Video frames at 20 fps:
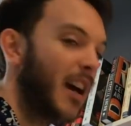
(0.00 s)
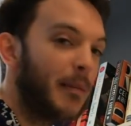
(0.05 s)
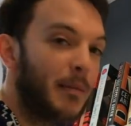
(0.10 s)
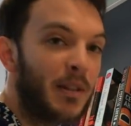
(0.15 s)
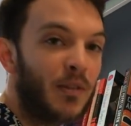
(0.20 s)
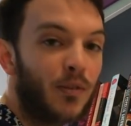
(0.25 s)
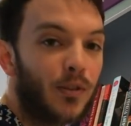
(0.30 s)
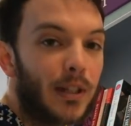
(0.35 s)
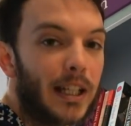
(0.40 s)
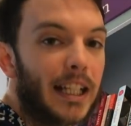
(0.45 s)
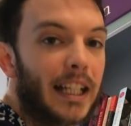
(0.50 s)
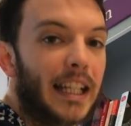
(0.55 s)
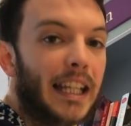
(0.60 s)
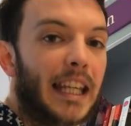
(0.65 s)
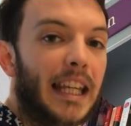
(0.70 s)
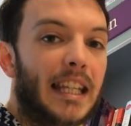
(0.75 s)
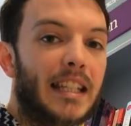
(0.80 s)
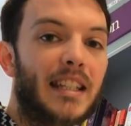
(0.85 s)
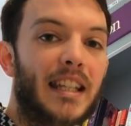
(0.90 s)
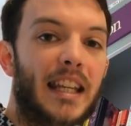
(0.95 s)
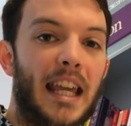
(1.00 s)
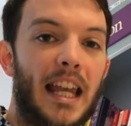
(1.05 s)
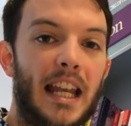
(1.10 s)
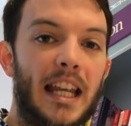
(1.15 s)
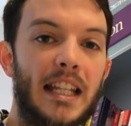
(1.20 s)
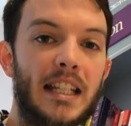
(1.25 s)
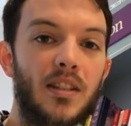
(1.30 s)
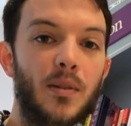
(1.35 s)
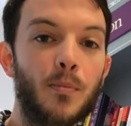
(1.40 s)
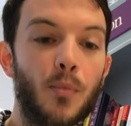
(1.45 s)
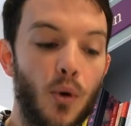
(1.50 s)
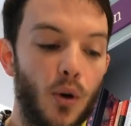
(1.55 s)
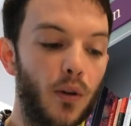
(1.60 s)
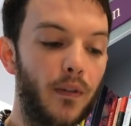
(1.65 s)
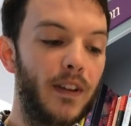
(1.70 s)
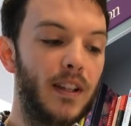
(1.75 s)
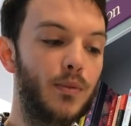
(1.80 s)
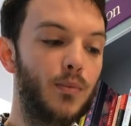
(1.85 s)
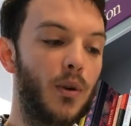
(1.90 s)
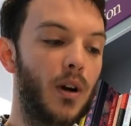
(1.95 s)
I've been really keen to get into more
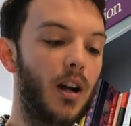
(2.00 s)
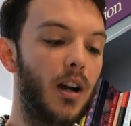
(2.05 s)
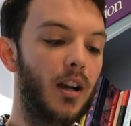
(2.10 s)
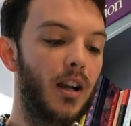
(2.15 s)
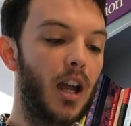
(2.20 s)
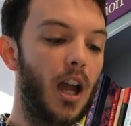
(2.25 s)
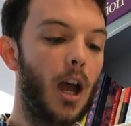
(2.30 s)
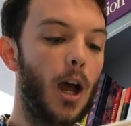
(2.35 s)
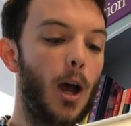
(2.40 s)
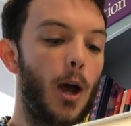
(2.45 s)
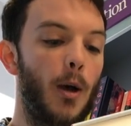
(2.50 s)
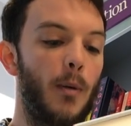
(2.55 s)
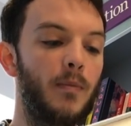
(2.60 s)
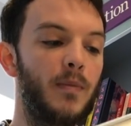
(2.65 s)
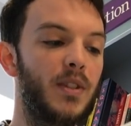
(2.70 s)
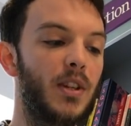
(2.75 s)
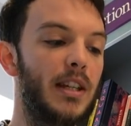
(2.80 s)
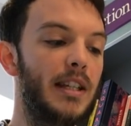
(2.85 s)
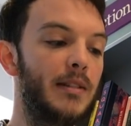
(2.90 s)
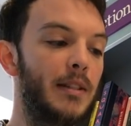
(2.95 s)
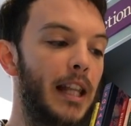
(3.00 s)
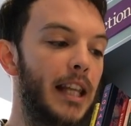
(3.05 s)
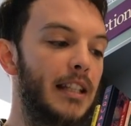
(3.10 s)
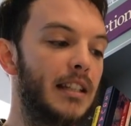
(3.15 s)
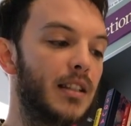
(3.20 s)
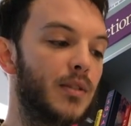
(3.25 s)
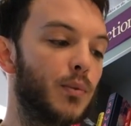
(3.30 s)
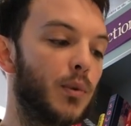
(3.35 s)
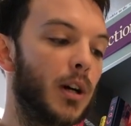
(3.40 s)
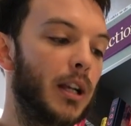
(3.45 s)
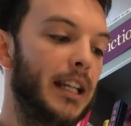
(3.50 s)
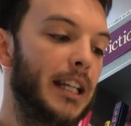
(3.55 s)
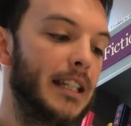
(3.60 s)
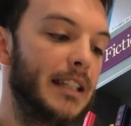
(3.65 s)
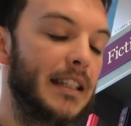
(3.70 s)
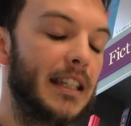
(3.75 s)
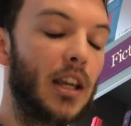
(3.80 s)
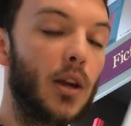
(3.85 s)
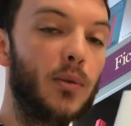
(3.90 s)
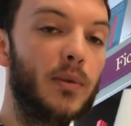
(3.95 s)
of his work. So his latest one
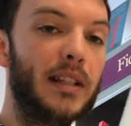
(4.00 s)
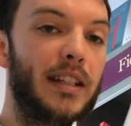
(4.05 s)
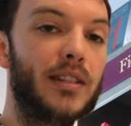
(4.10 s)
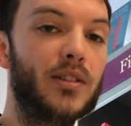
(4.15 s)
is The Only